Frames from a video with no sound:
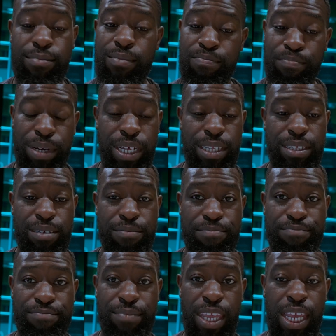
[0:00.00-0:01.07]
But
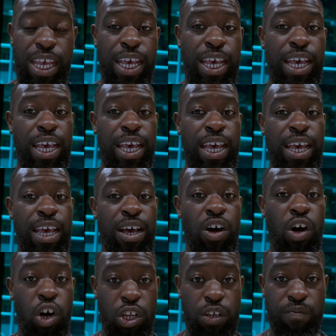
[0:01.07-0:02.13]

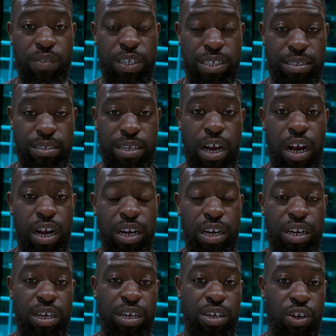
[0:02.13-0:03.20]
all of this
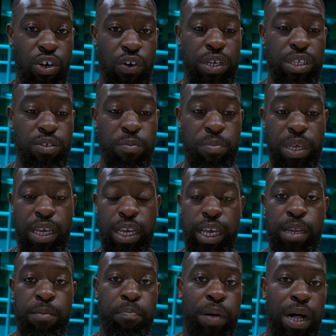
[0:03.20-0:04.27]
are going to be
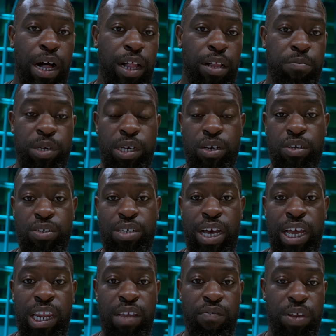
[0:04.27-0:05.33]
in PAL because
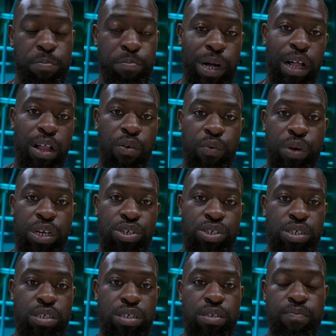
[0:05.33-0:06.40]
I live in PAL
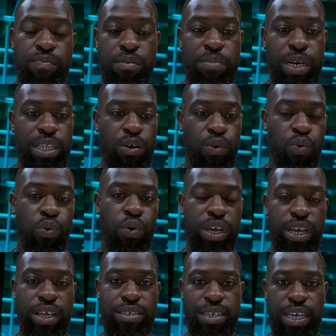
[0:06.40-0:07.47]
region, but who
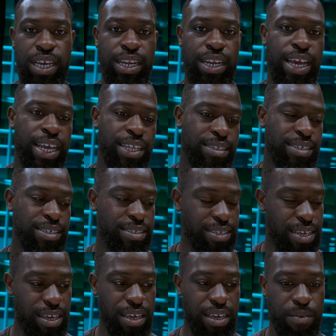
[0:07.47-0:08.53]
is in
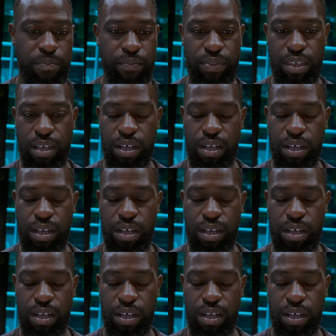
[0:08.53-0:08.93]
NTC,